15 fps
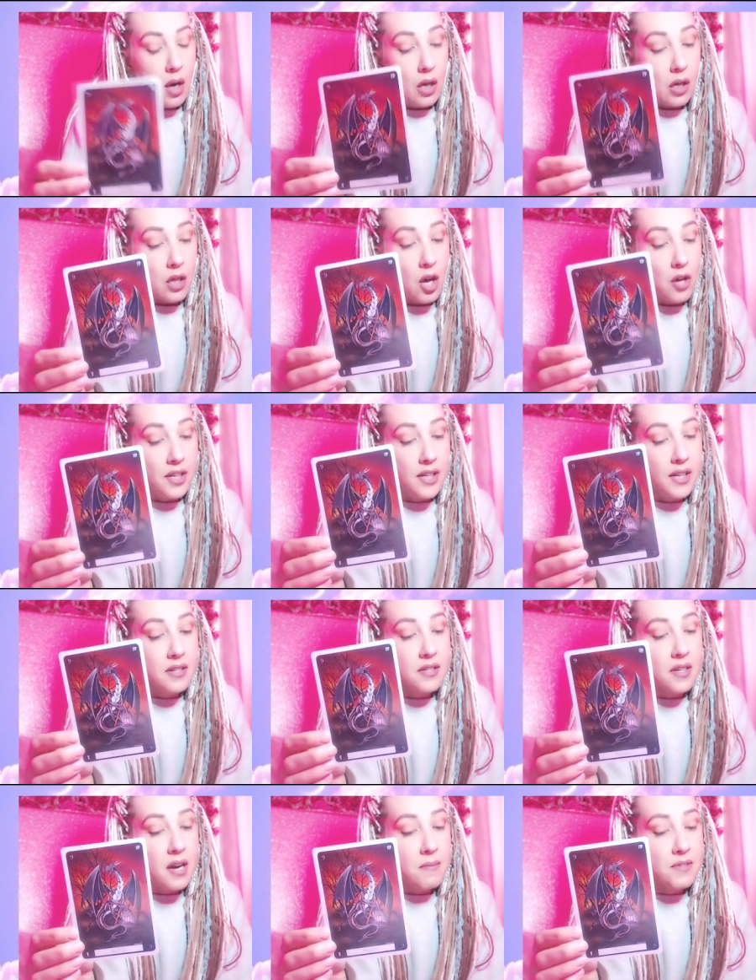Loneliness
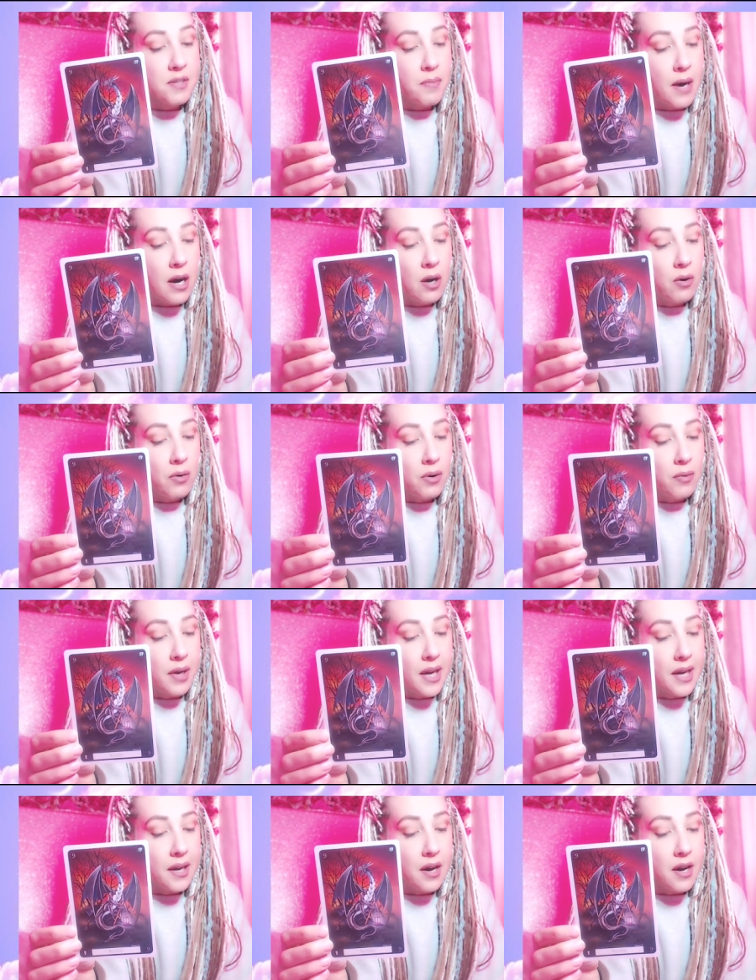comes about when we
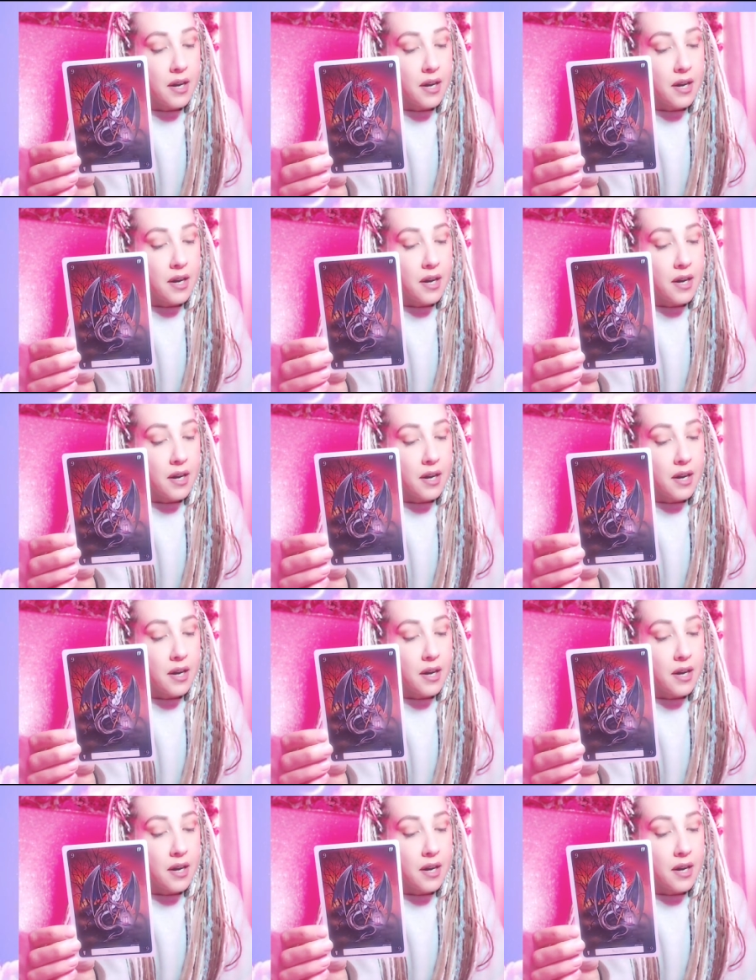cannot